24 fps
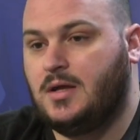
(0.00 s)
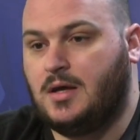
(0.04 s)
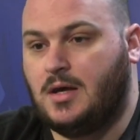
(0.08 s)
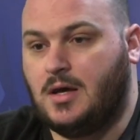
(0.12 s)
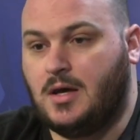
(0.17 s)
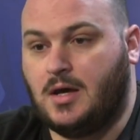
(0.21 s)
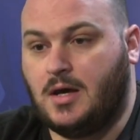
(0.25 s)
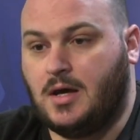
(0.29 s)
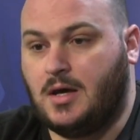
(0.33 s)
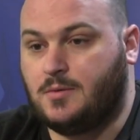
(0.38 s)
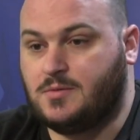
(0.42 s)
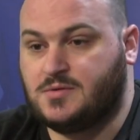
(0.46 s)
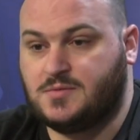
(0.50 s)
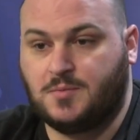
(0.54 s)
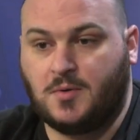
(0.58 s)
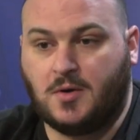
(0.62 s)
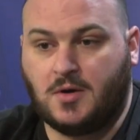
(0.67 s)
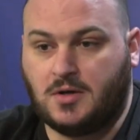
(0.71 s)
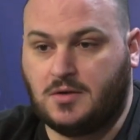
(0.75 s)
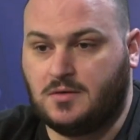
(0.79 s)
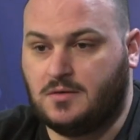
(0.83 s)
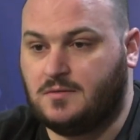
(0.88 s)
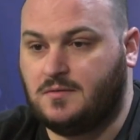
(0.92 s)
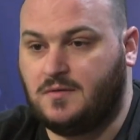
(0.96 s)
Uh, I was
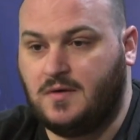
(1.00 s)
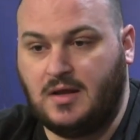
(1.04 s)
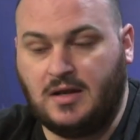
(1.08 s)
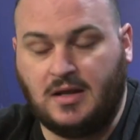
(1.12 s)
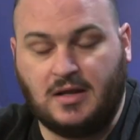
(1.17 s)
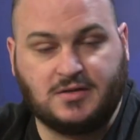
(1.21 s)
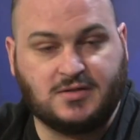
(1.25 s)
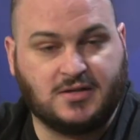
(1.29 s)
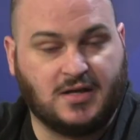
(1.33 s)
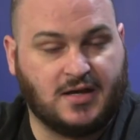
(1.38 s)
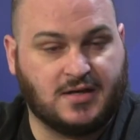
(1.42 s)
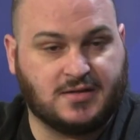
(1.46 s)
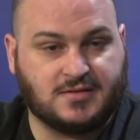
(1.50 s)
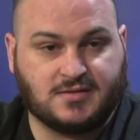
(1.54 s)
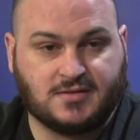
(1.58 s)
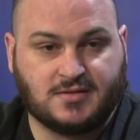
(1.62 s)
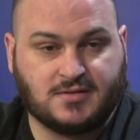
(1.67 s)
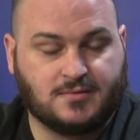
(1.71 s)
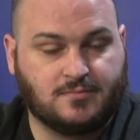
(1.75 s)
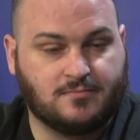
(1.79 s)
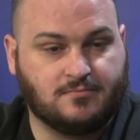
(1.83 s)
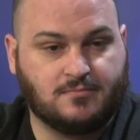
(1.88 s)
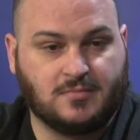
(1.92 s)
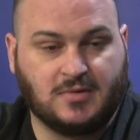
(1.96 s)
part of
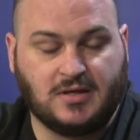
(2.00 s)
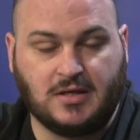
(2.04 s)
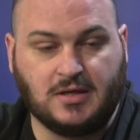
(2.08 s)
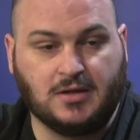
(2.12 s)
NHS, Key